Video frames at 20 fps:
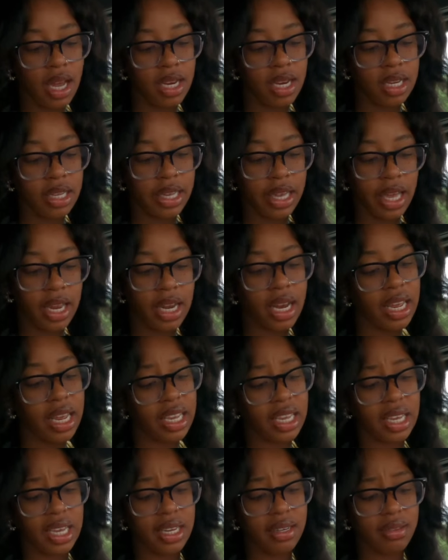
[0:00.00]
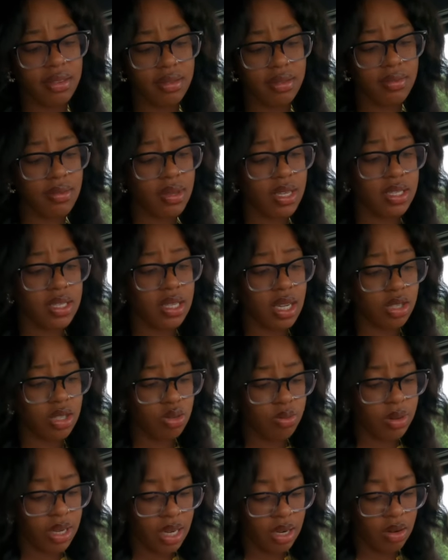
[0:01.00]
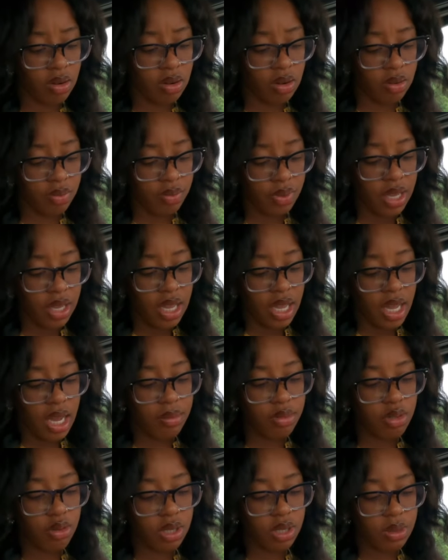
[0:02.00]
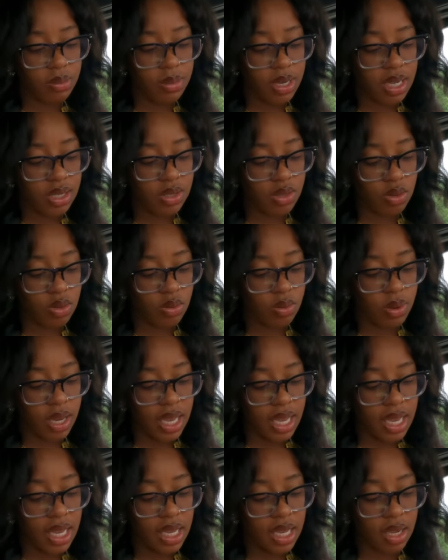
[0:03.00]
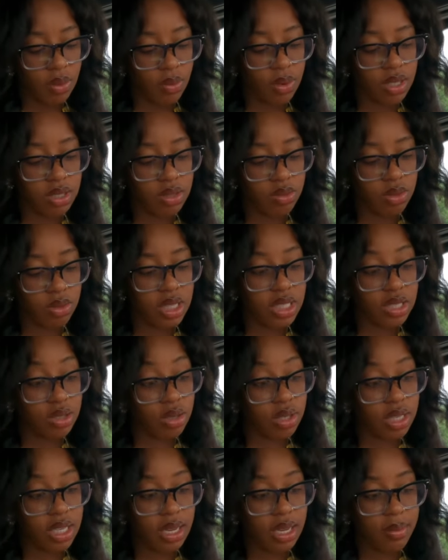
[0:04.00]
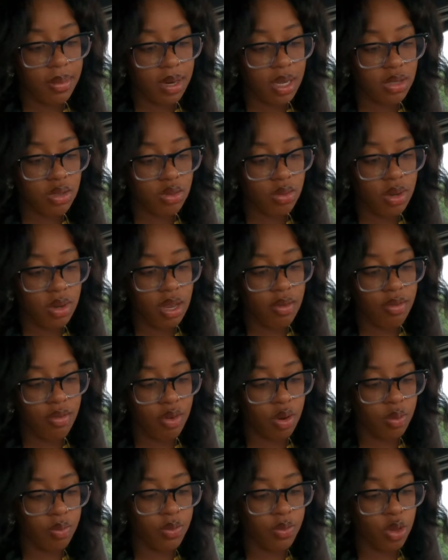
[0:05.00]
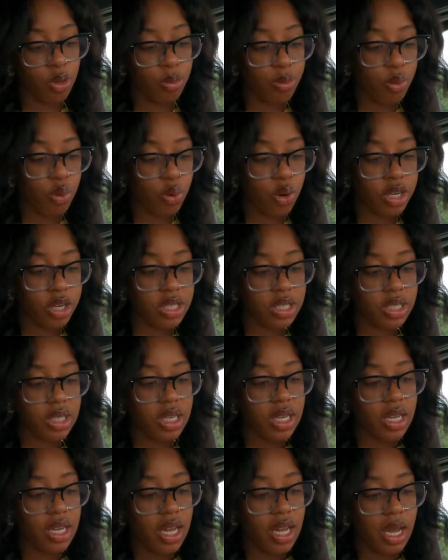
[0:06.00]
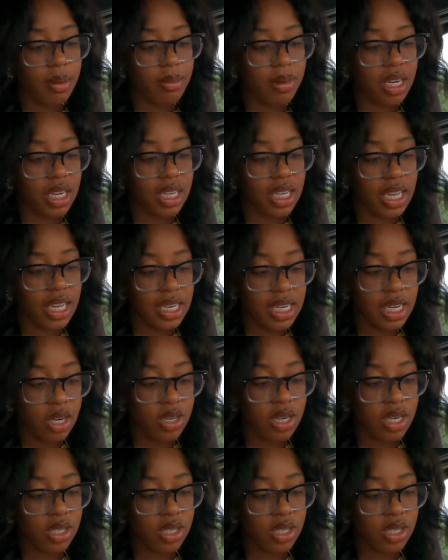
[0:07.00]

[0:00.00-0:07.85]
I like it. It's not too bad at all. I'm 30 minutes away. Well, really 38 minutes away from the port. I'm gonna get there.